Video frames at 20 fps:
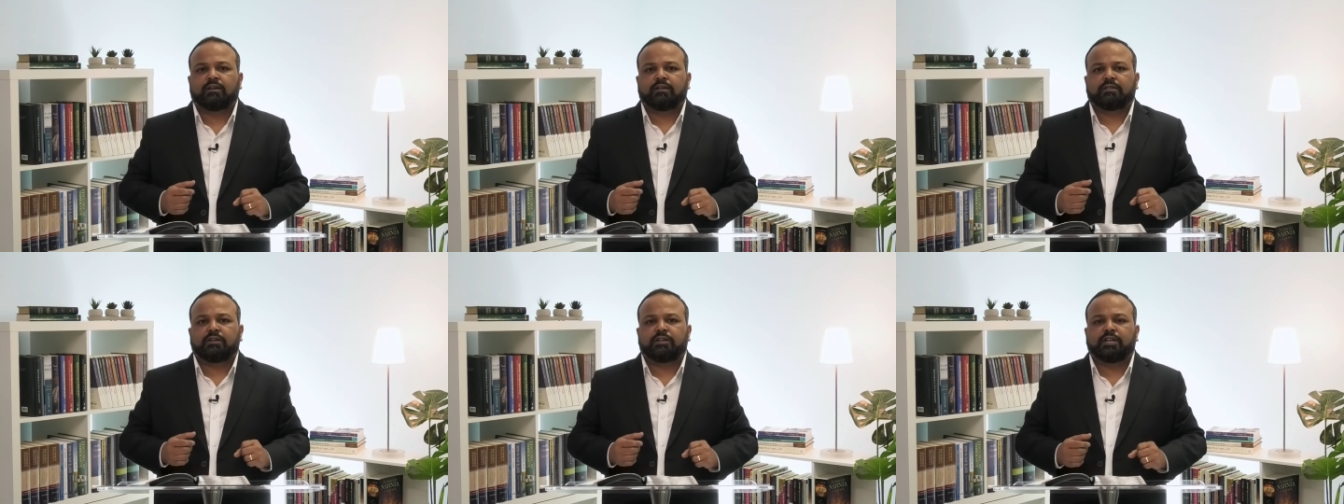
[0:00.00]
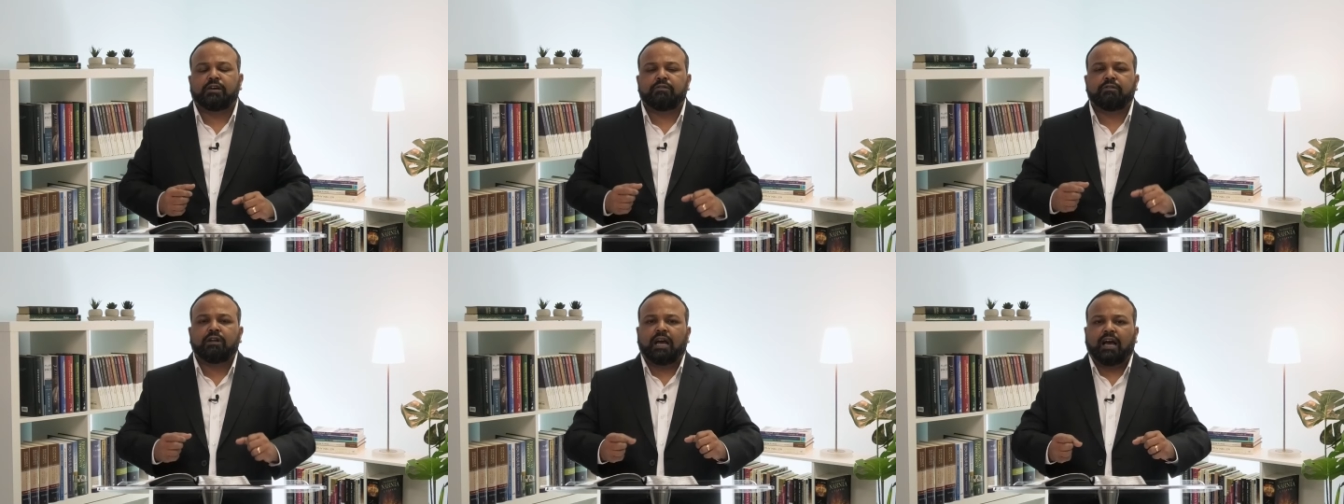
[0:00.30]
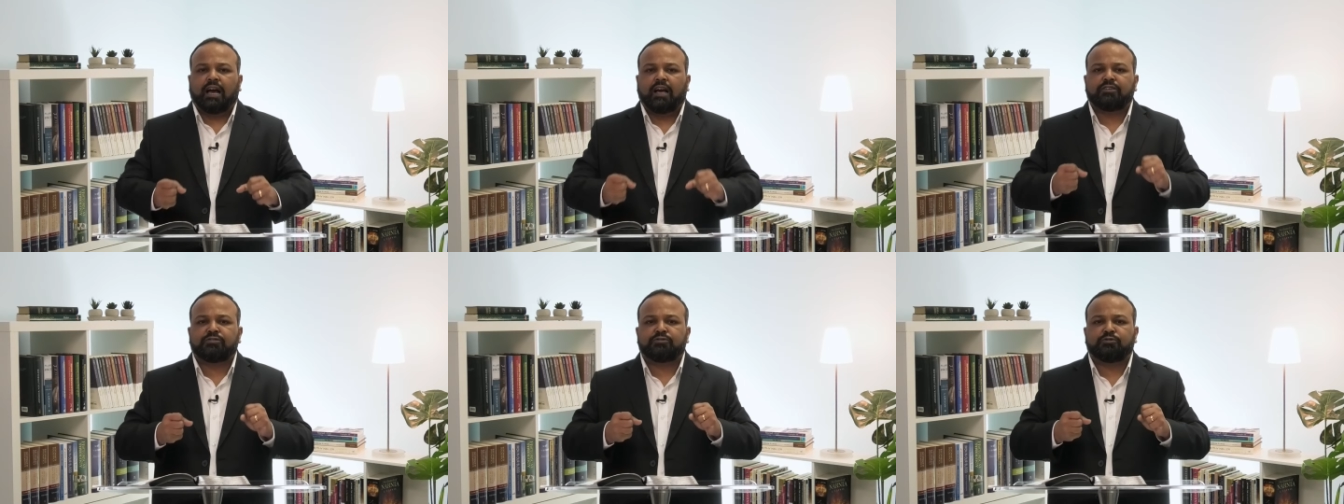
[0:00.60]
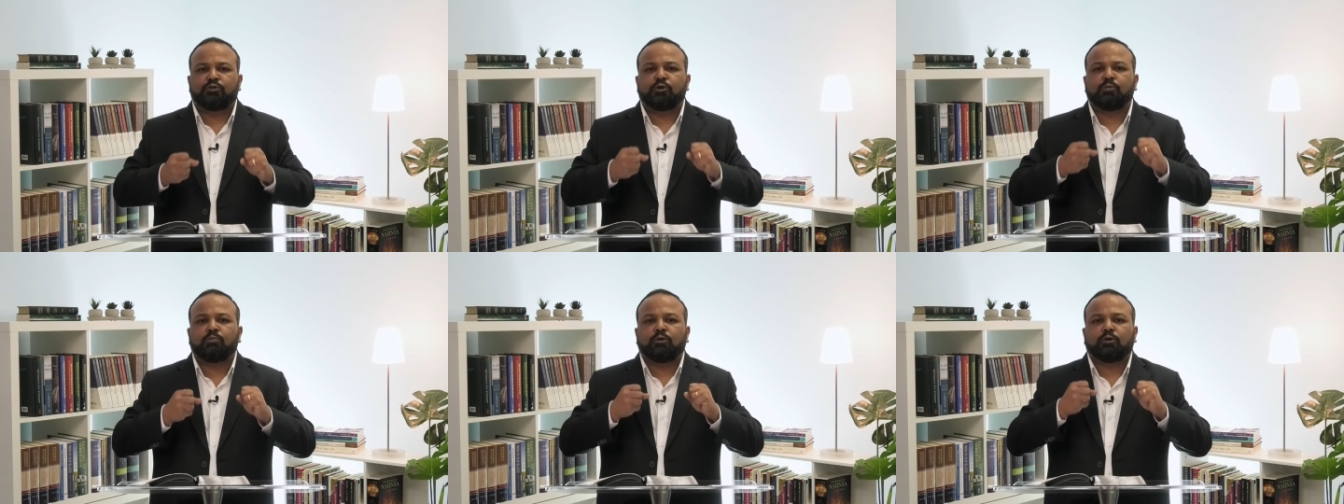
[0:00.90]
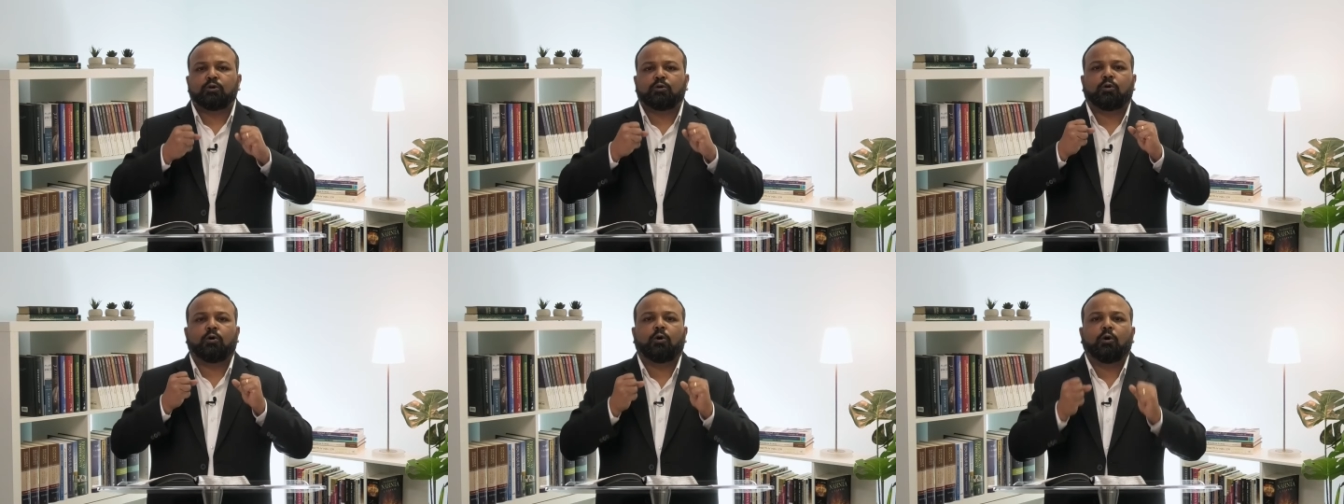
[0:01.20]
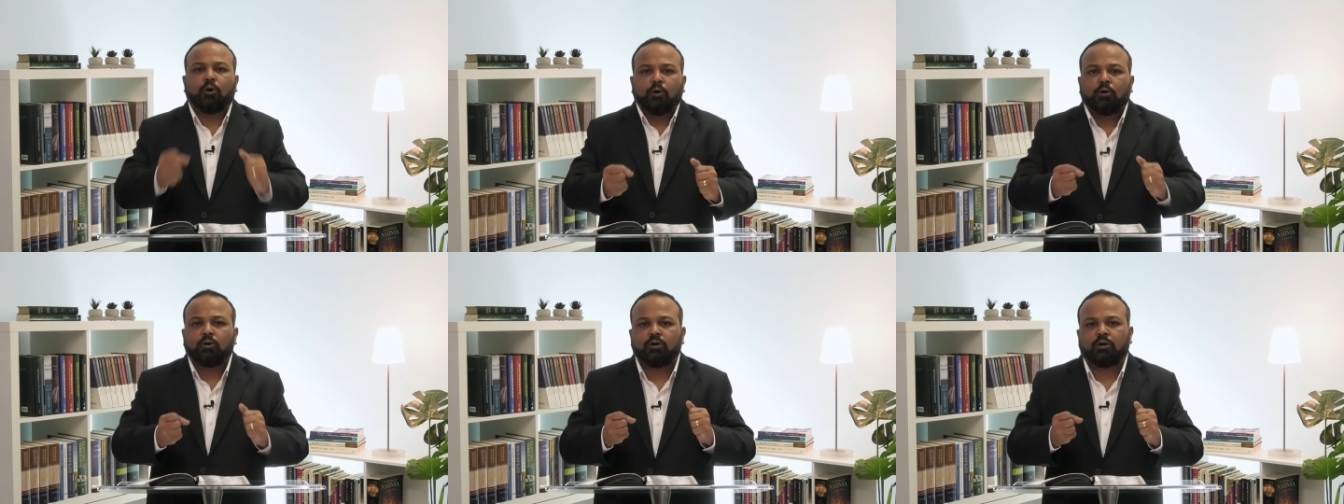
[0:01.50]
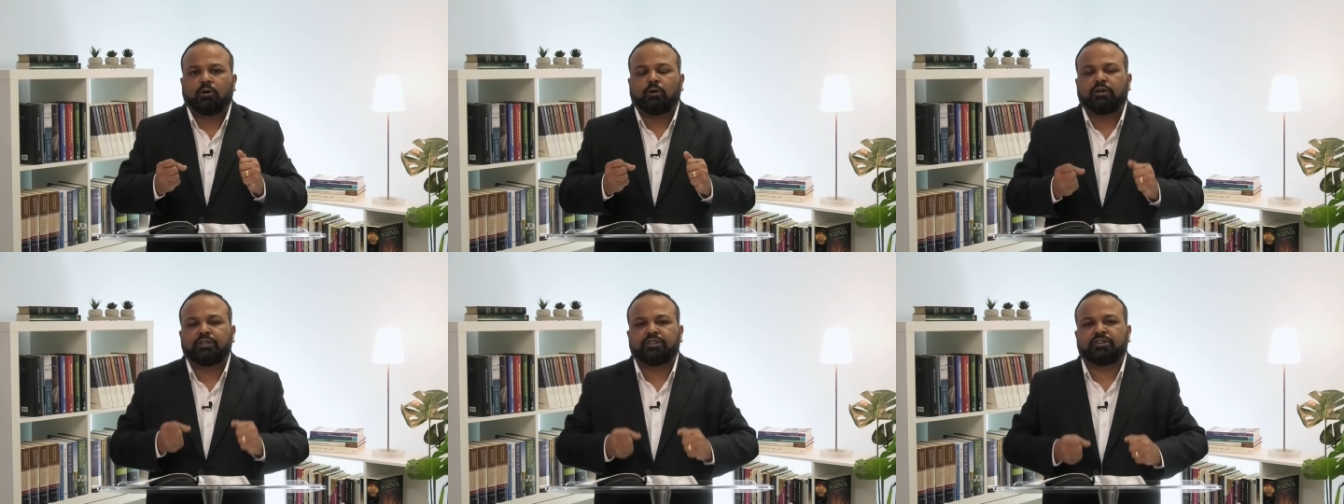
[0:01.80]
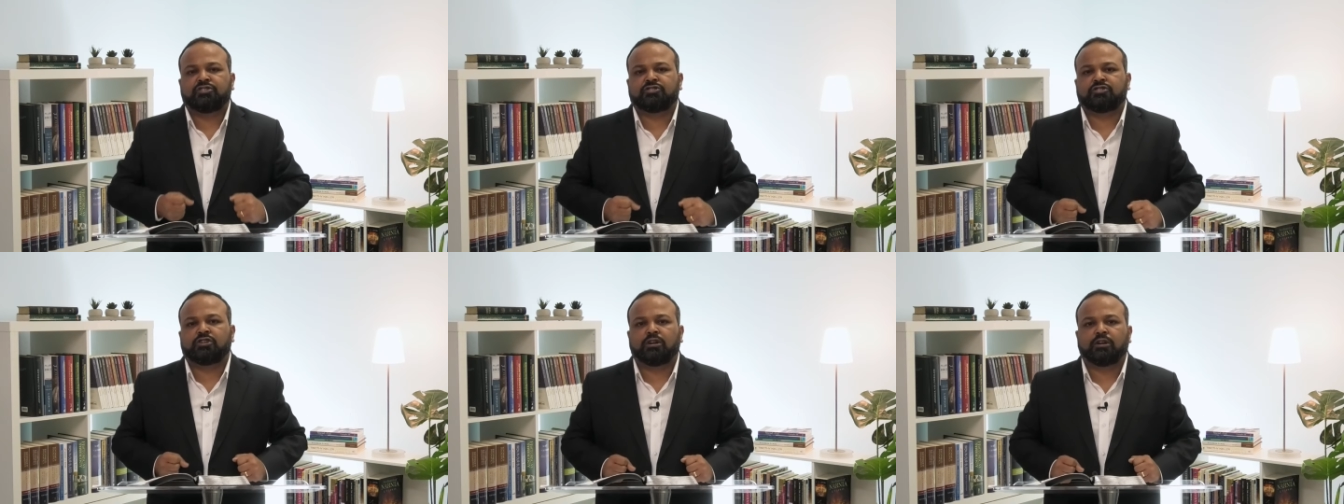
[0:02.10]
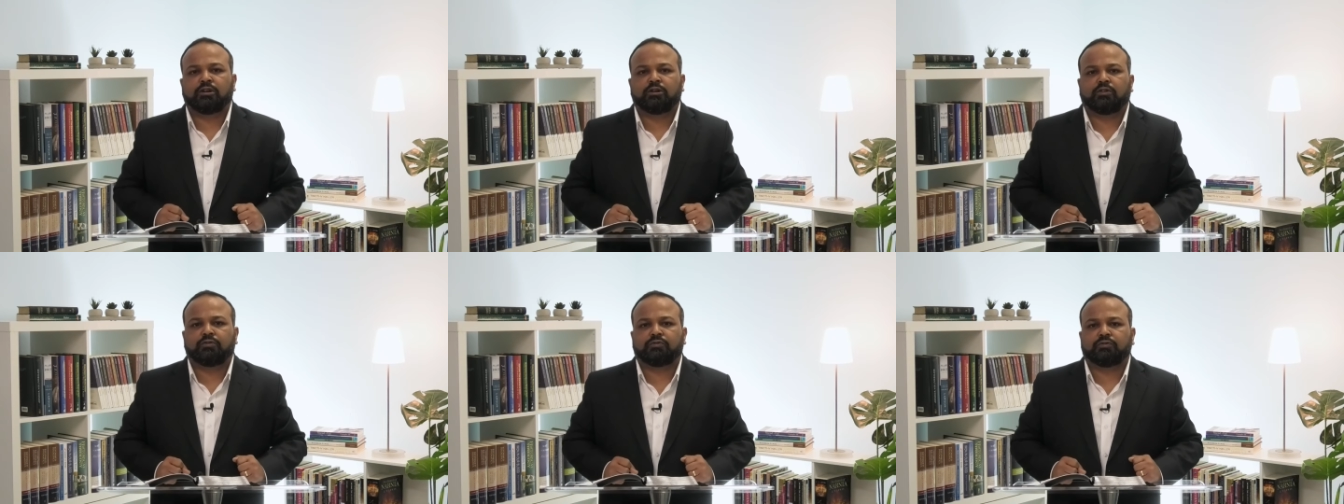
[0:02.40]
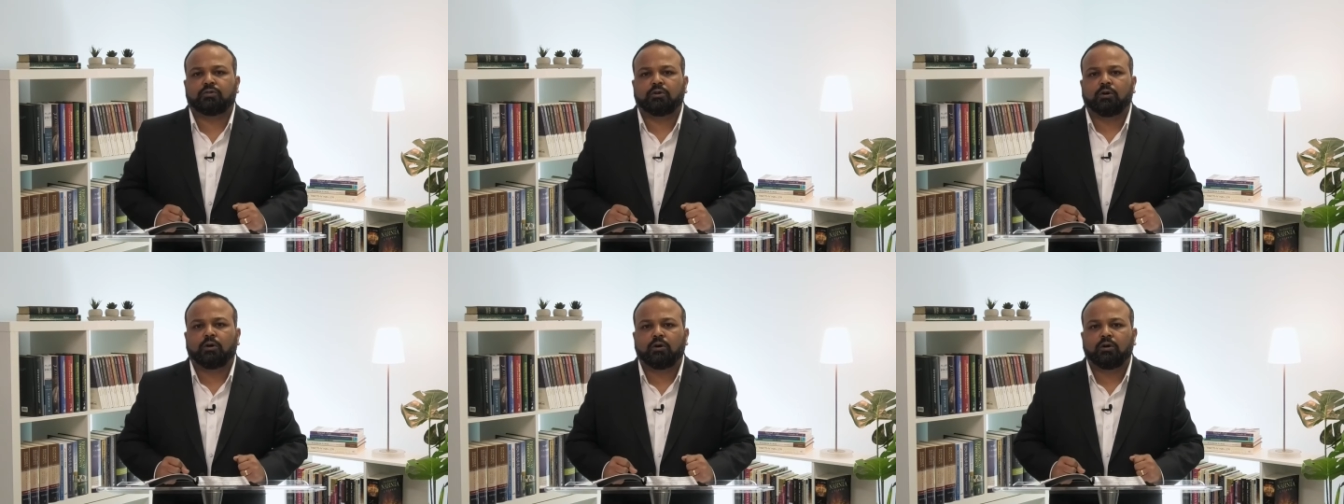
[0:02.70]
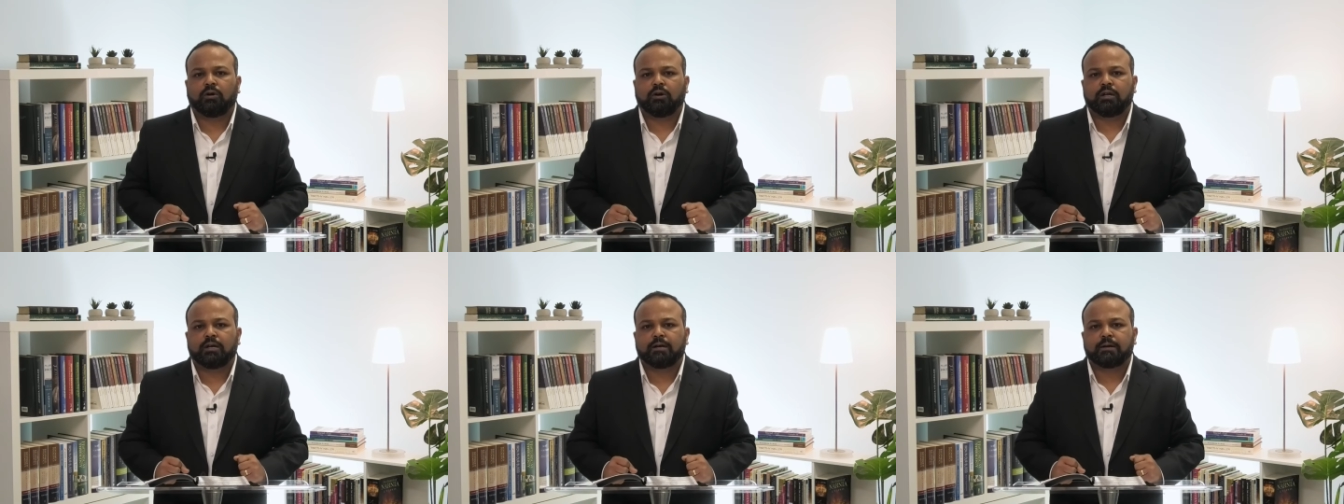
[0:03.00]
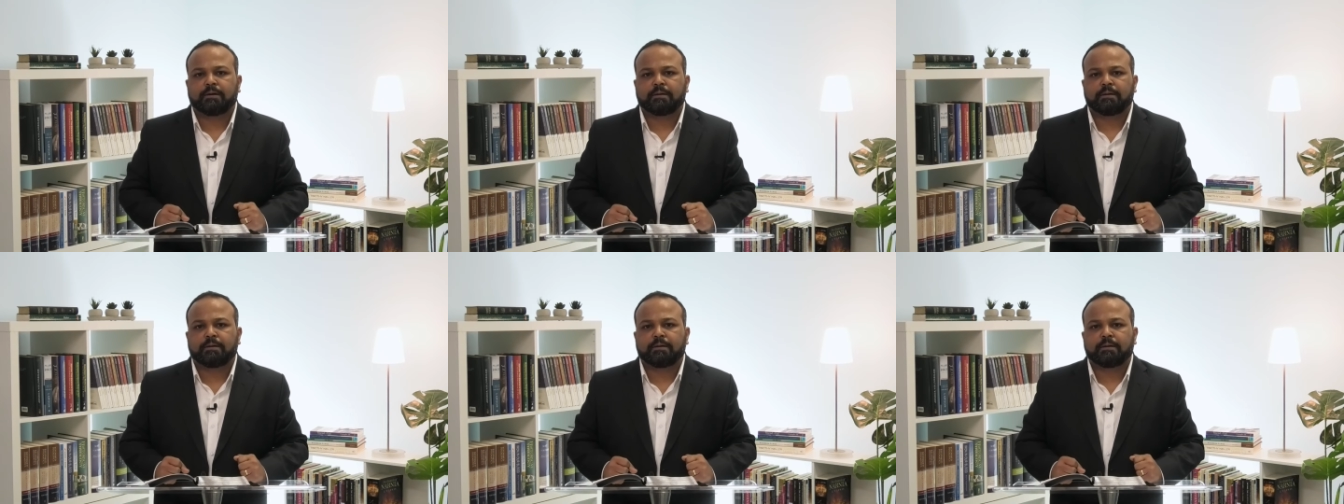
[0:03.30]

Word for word: The devil has no more hold on children of God.